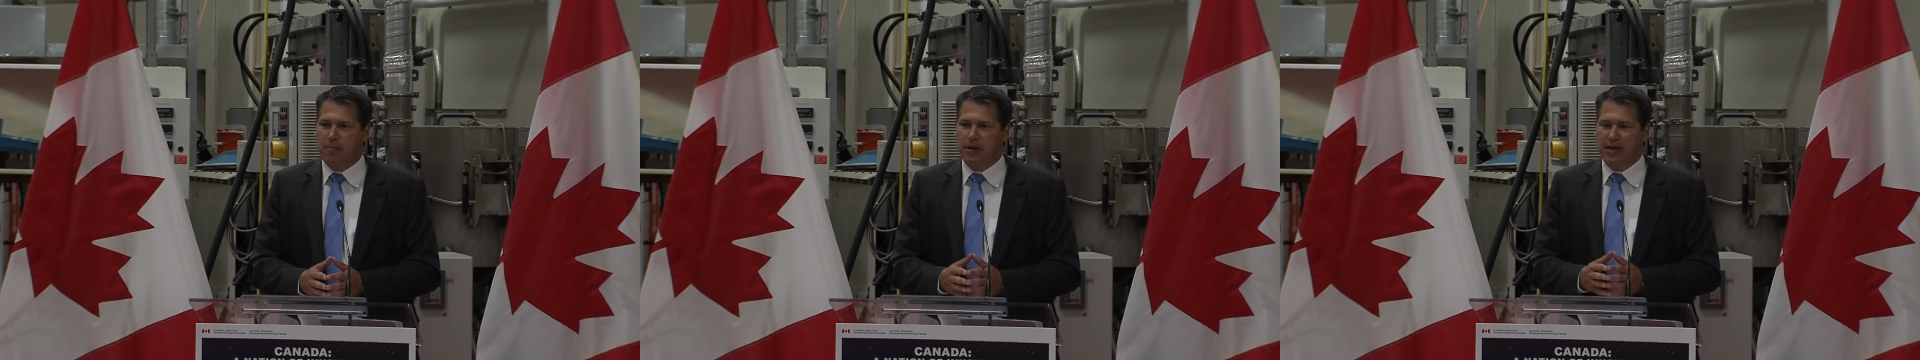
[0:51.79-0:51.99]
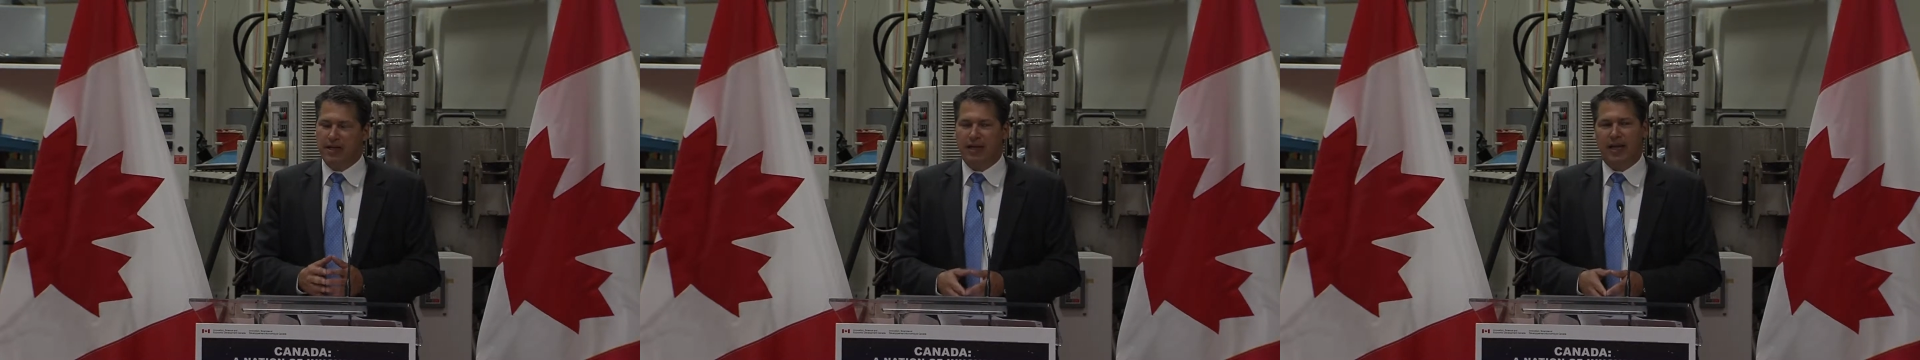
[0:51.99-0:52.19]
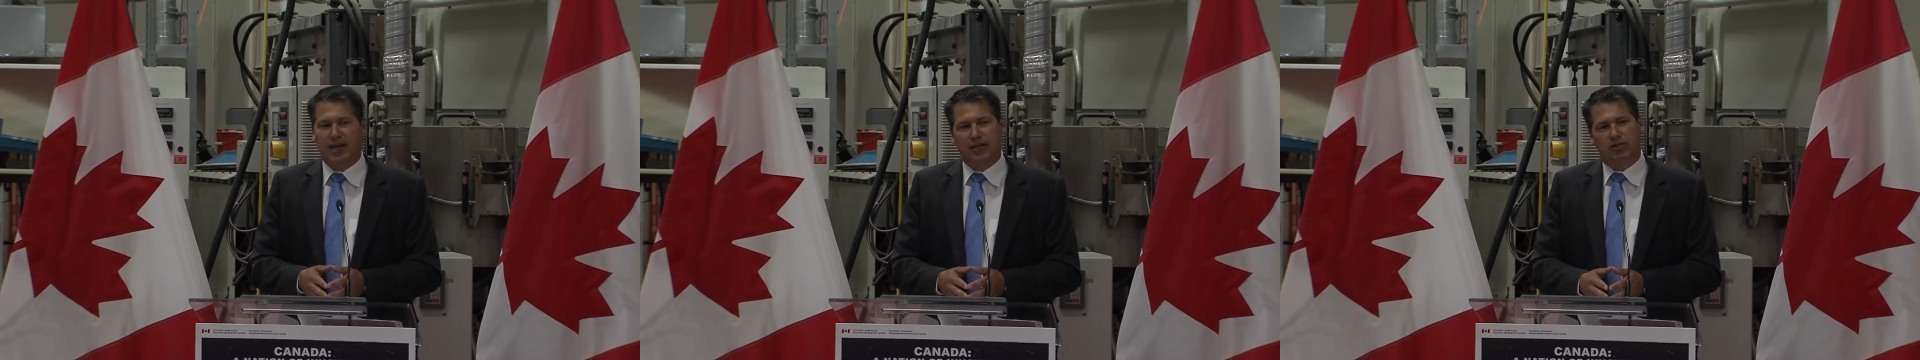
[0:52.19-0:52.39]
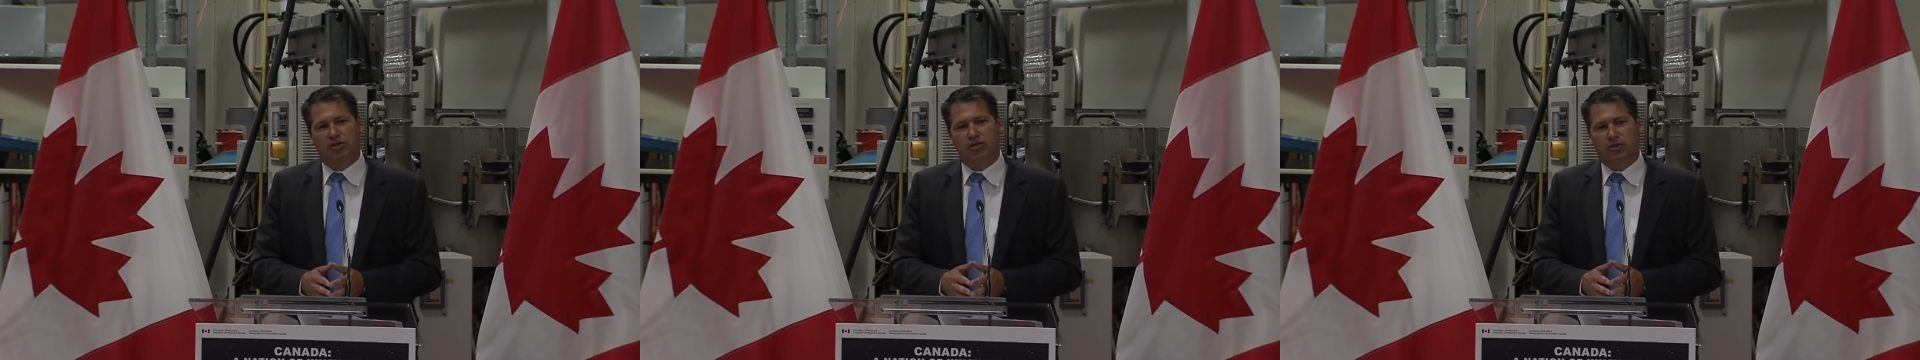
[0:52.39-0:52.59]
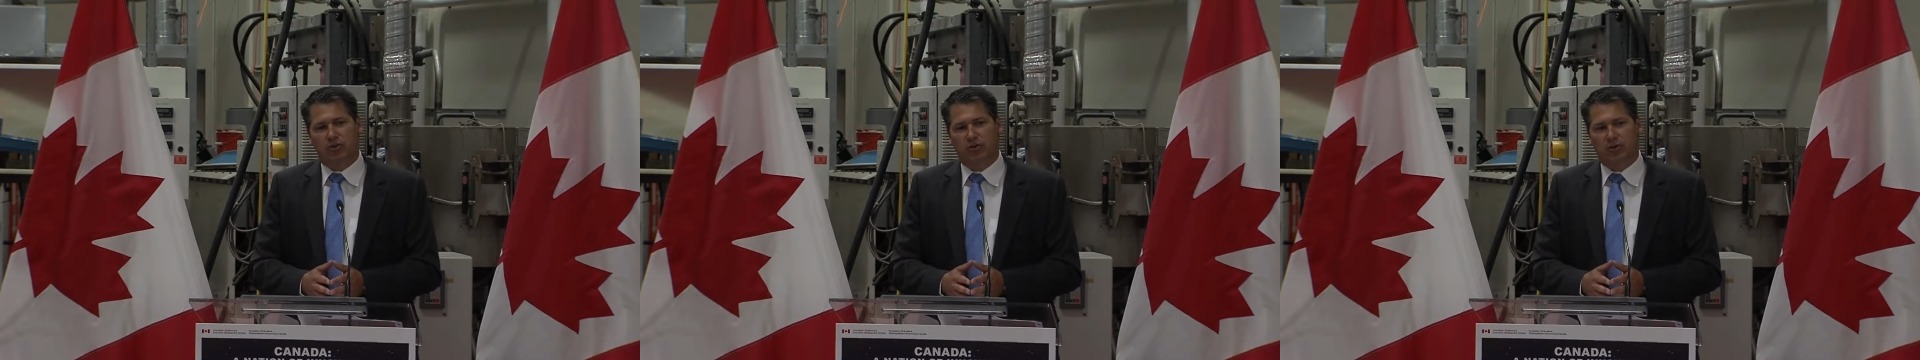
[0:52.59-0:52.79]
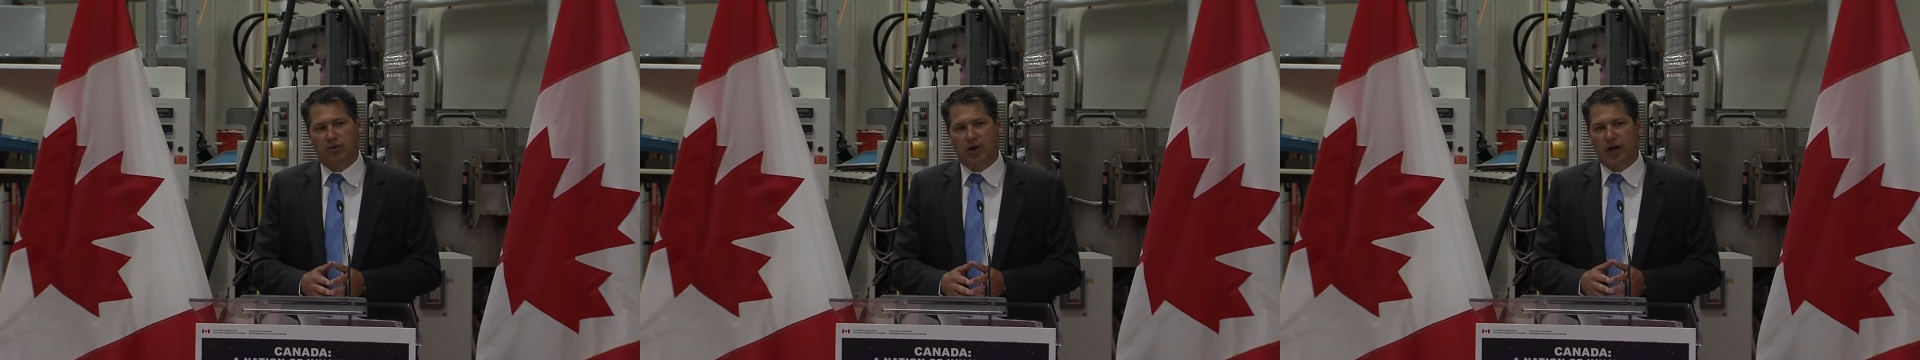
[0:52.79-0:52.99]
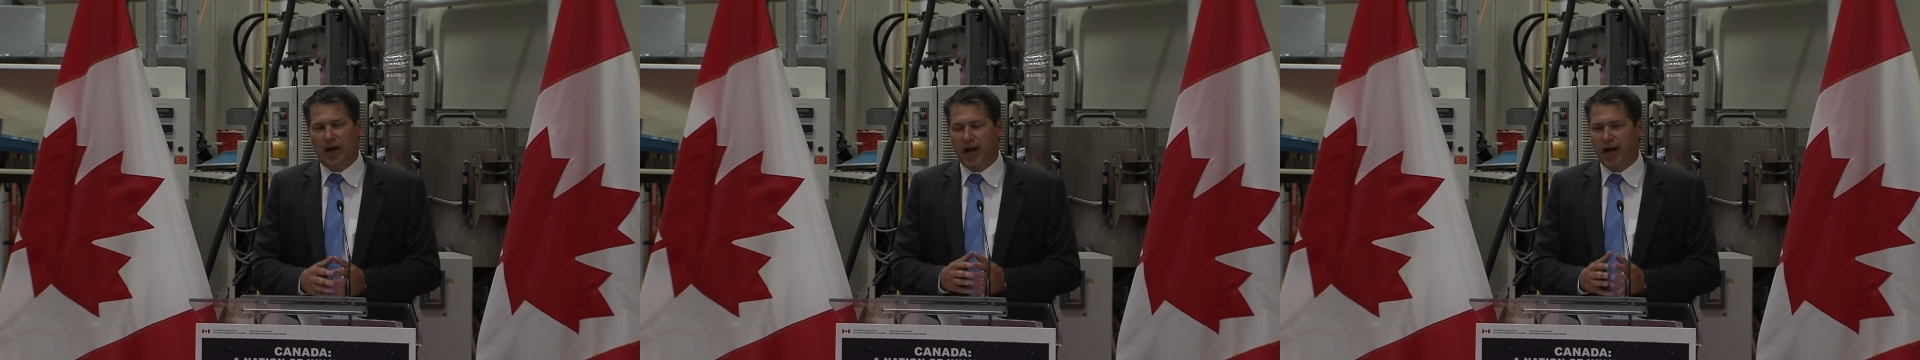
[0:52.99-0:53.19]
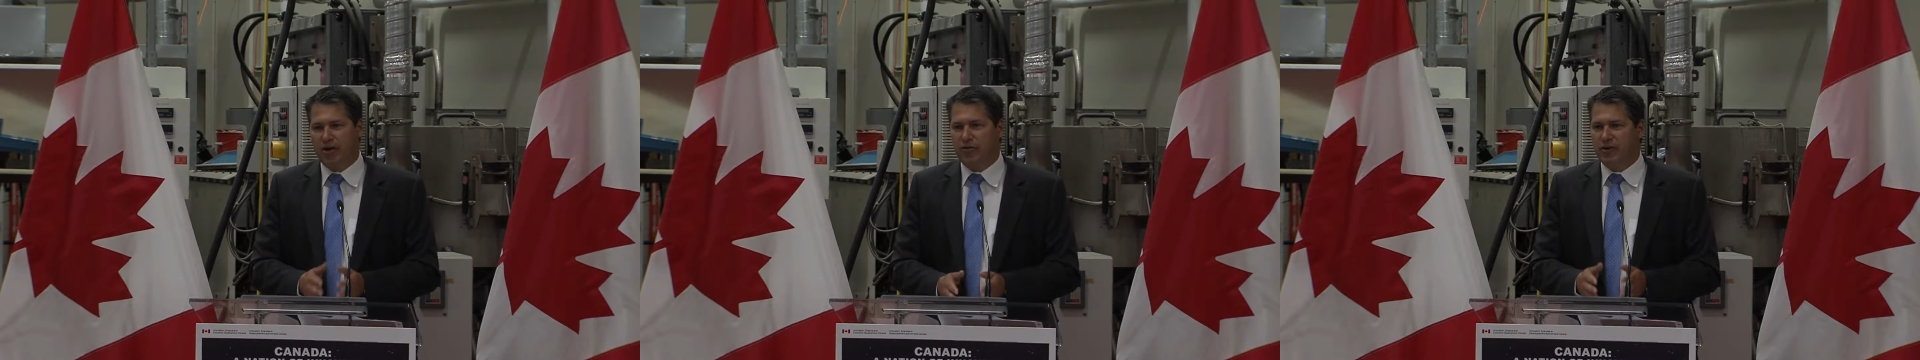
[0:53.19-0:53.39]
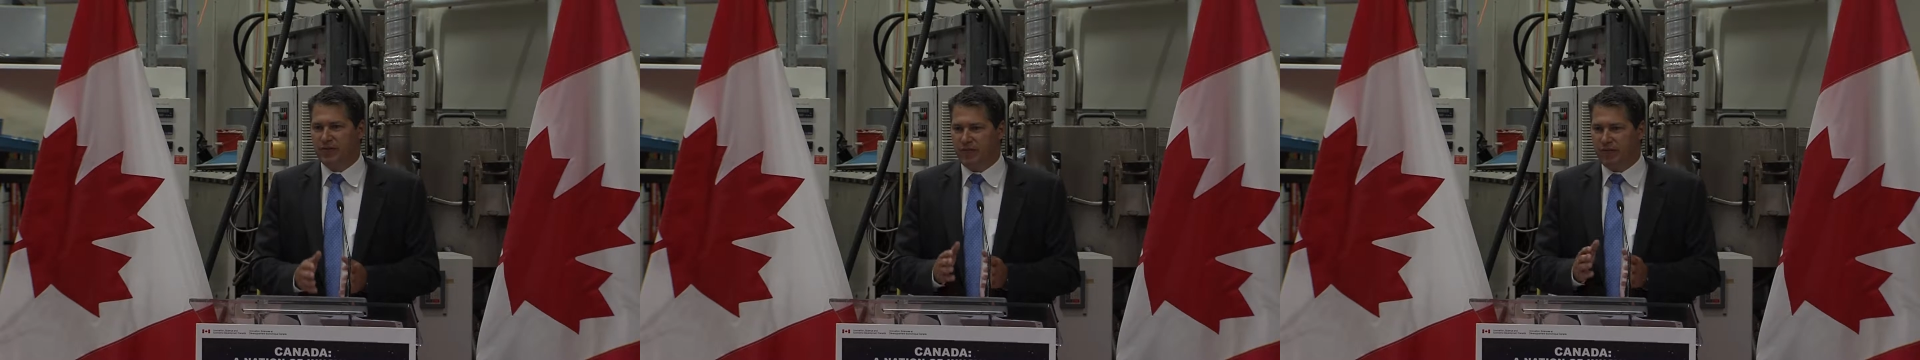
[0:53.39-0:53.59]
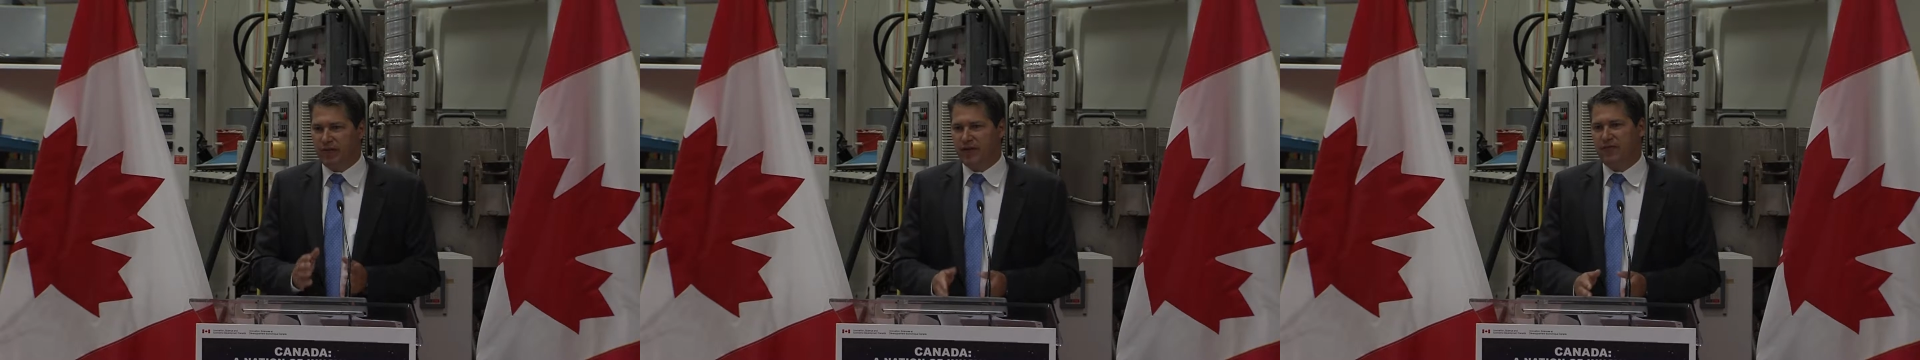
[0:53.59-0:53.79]
but it led to a
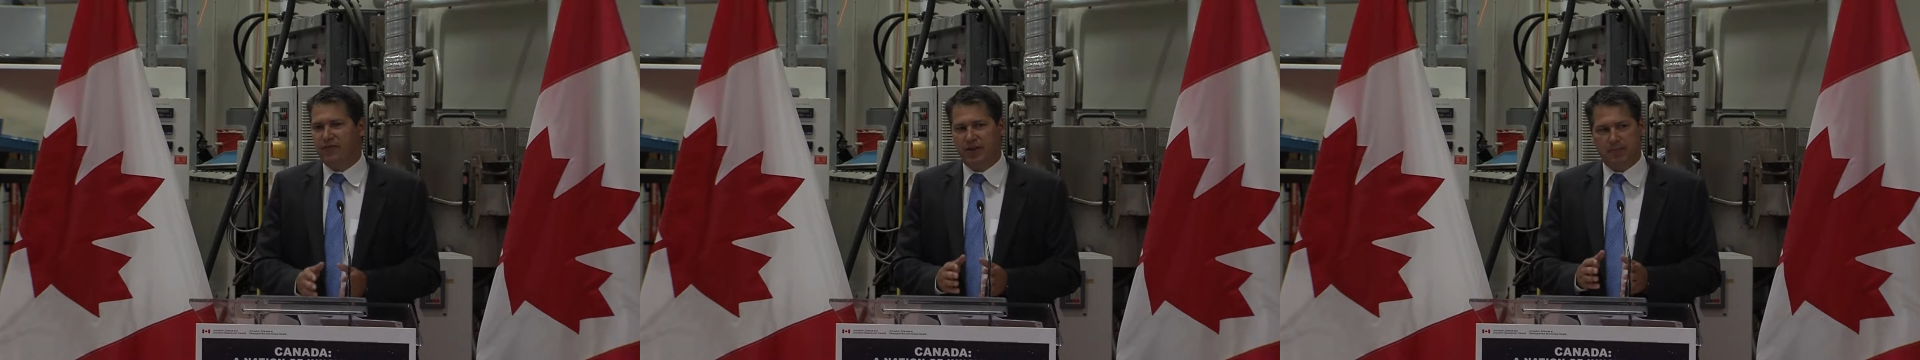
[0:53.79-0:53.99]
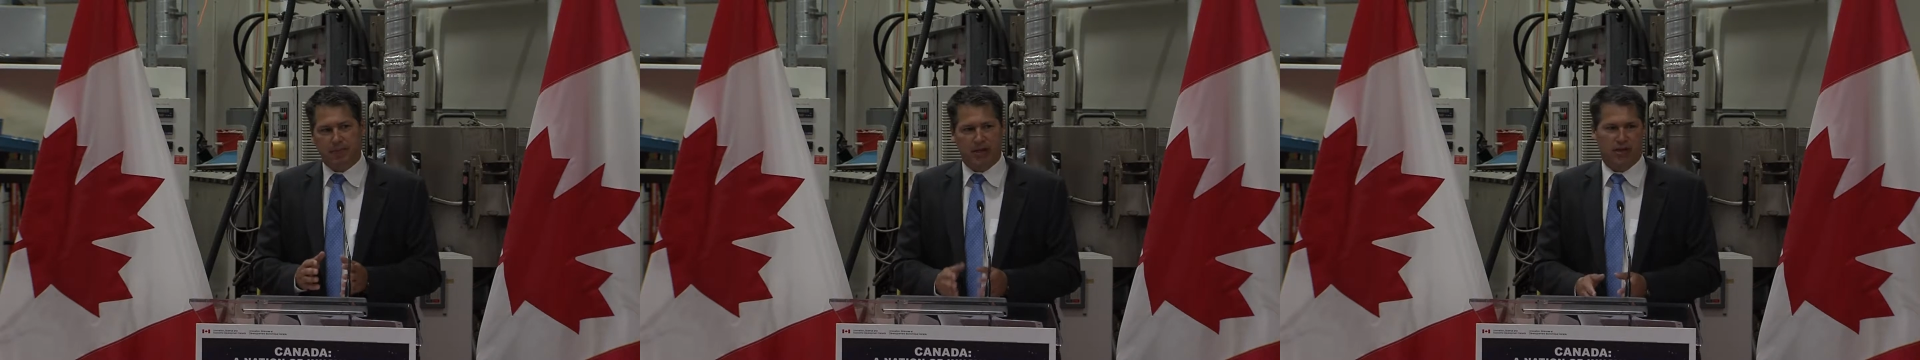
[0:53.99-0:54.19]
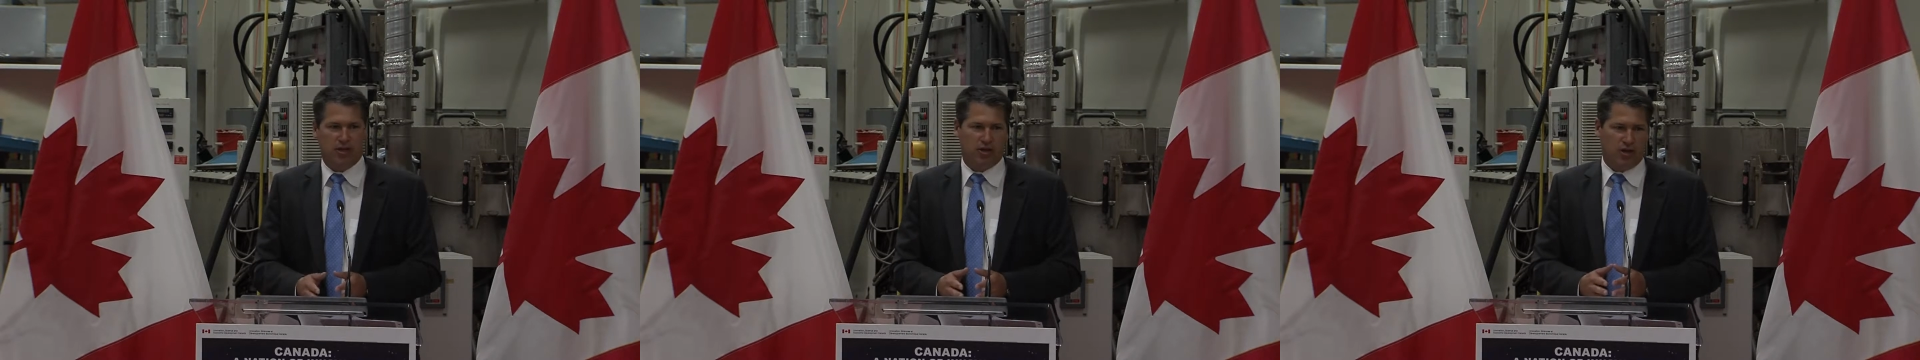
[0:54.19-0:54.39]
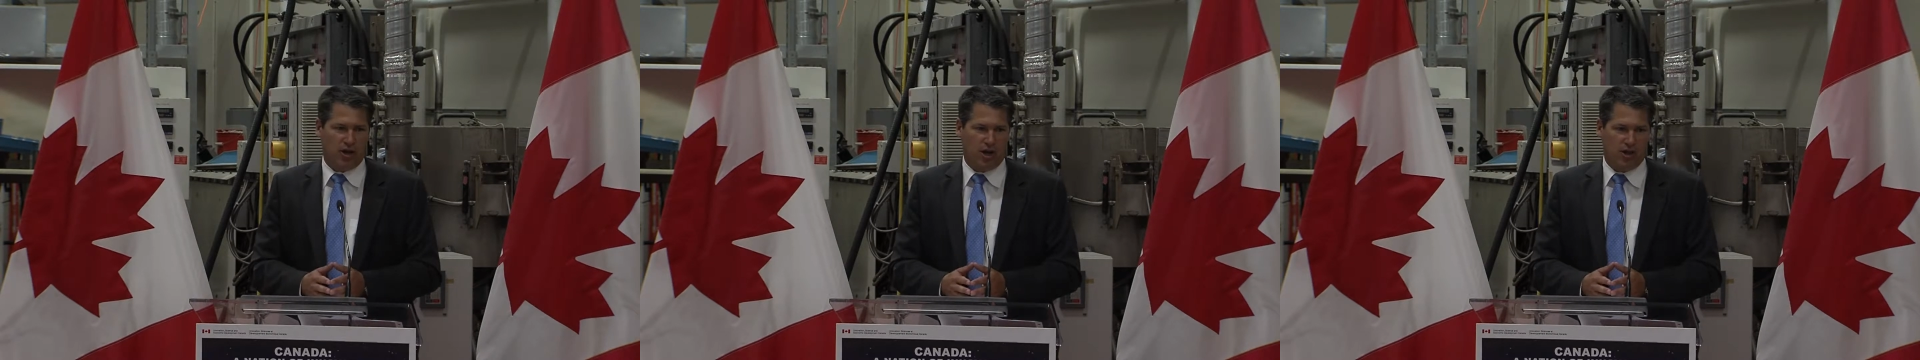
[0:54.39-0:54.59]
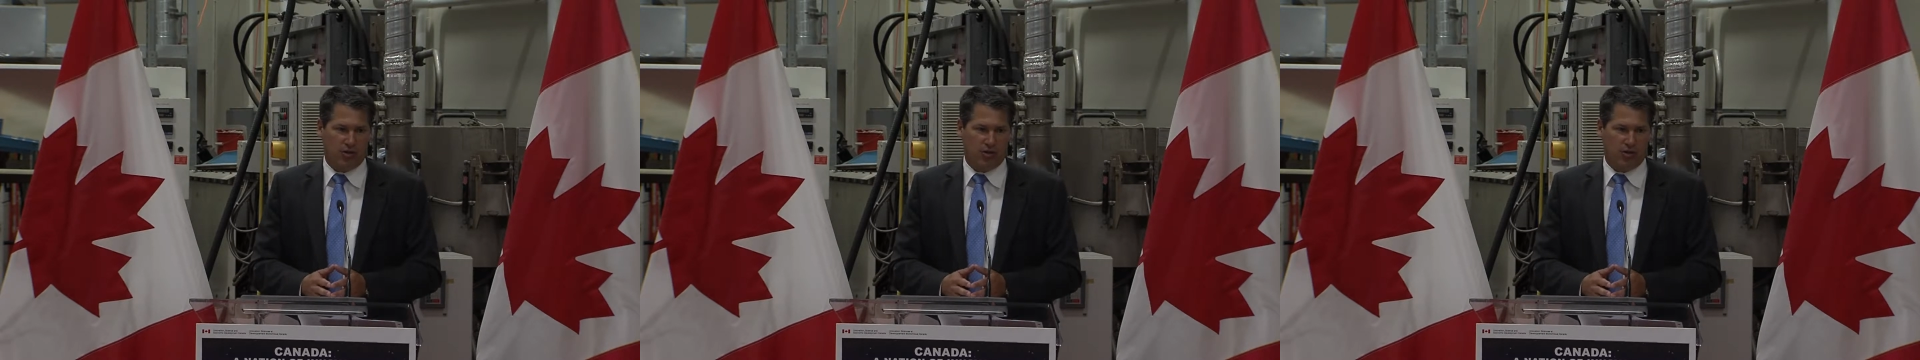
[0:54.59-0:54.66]
$150 million